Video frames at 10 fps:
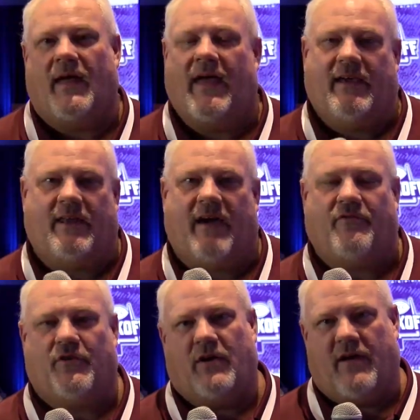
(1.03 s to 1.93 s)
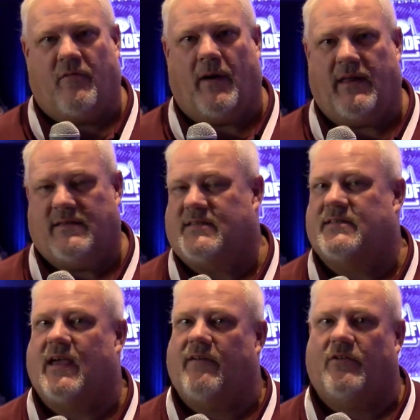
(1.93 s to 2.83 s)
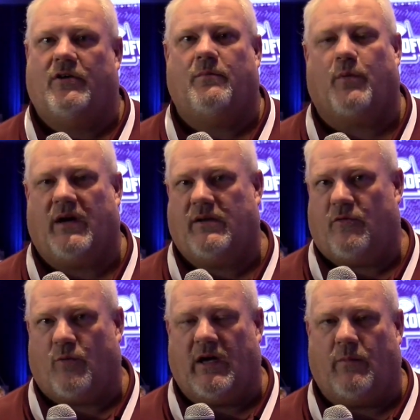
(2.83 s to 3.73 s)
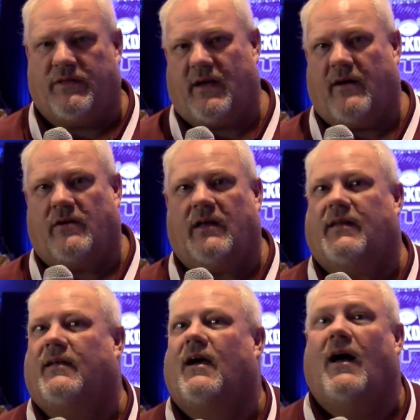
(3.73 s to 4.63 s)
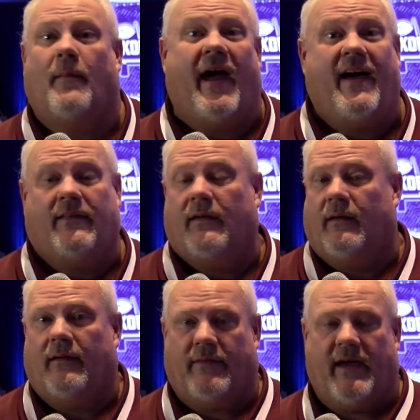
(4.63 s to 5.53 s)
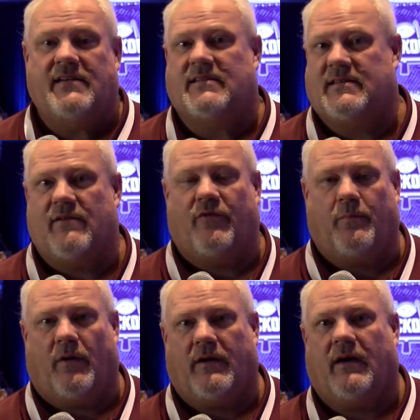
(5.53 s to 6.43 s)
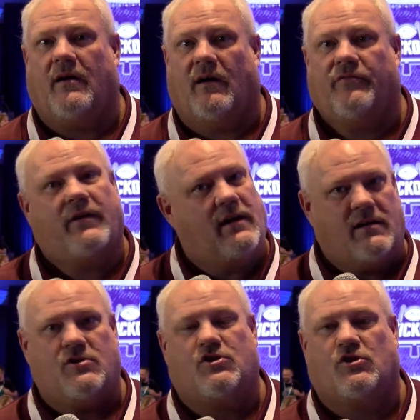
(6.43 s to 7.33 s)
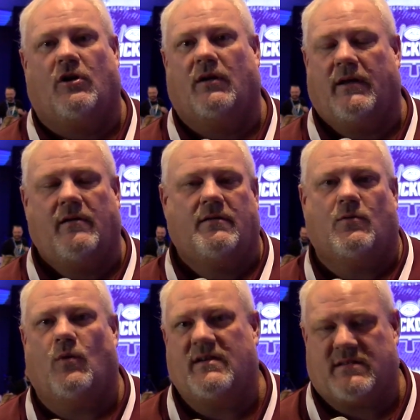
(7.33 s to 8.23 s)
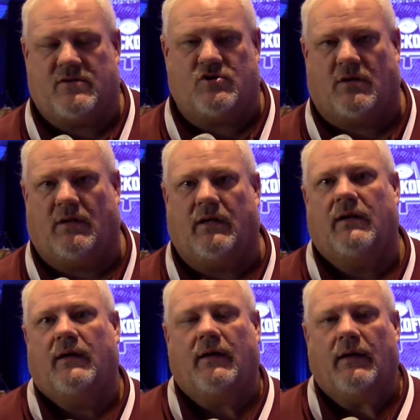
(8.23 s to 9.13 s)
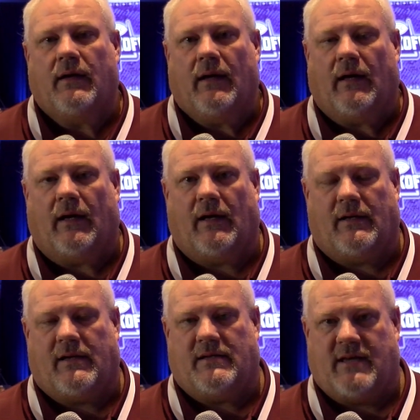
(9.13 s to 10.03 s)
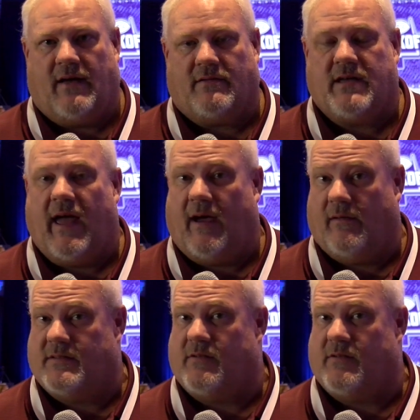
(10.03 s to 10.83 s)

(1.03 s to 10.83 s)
Hey, good afternoon, everybody. This is David Hood and Brandon Rink with TigerNet.com at the ACC football kickoff in Charlotte, here at the Westin Charlotte, uh, in downtown.